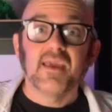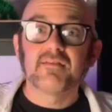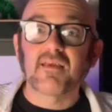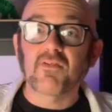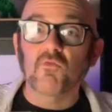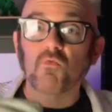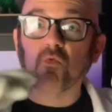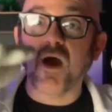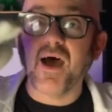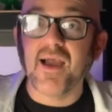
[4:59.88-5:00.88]
it doesn't
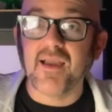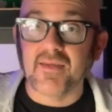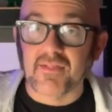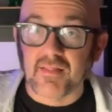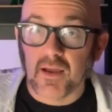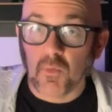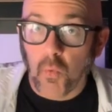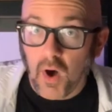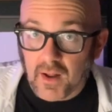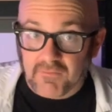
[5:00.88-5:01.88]
rise like
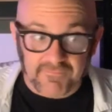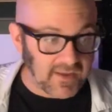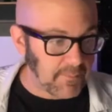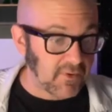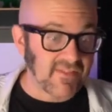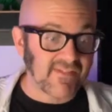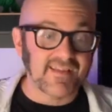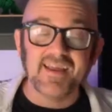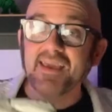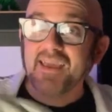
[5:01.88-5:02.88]
water vapor.
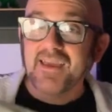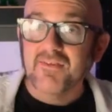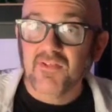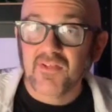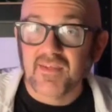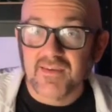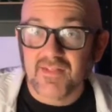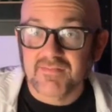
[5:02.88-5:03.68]
Instead, it sinks